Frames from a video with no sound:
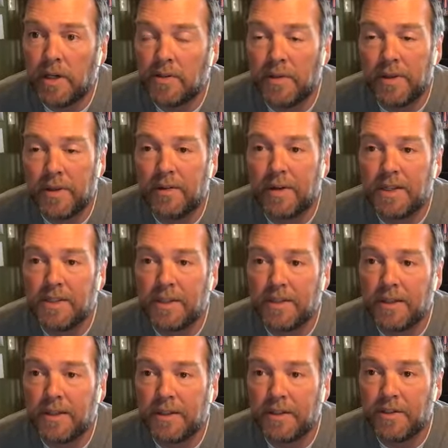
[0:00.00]
So the interesting
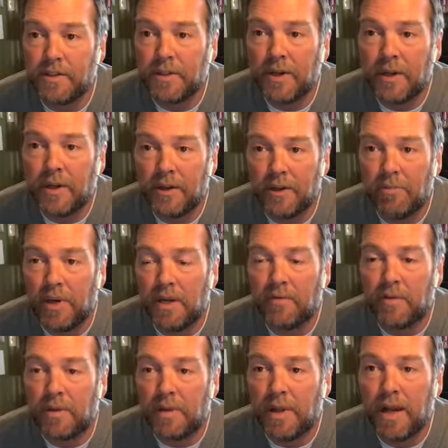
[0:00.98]
okay. thing is you pay
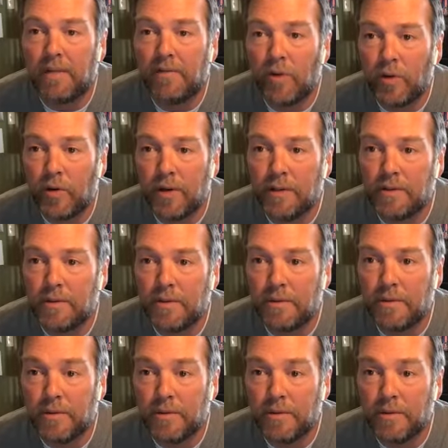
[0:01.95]
for a lot of lawyers,